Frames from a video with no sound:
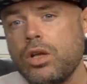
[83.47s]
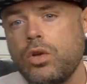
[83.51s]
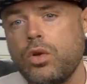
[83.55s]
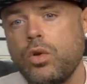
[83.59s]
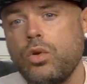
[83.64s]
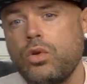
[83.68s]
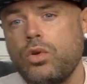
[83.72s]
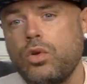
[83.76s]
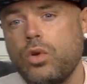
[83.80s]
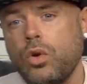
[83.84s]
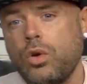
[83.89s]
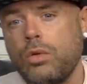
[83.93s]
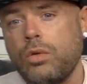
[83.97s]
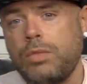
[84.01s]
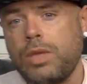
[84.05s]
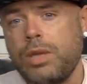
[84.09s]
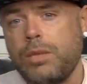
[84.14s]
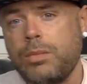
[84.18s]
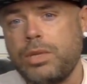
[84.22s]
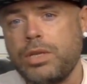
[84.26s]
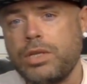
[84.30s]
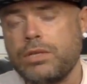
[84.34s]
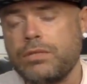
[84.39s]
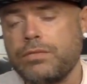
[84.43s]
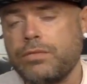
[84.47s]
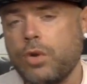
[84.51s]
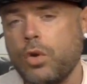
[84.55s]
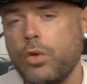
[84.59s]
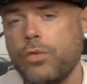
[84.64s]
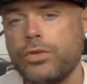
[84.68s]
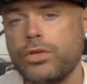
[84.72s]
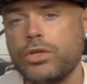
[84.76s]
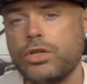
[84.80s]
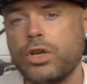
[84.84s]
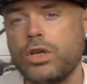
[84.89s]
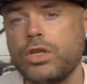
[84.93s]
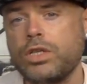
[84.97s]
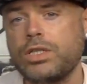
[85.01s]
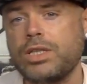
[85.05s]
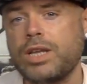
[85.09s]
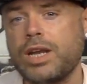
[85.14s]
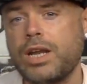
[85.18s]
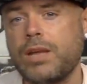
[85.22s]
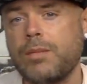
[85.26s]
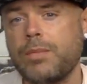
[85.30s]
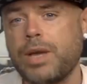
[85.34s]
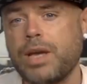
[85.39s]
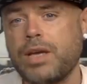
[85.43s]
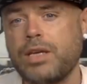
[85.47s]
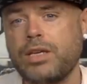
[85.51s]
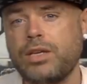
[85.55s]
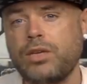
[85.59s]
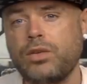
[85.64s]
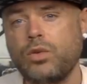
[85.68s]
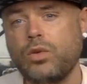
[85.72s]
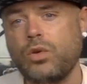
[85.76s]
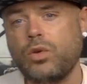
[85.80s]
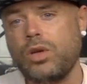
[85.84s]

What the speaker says: could go maybe as fourth choice centre-back,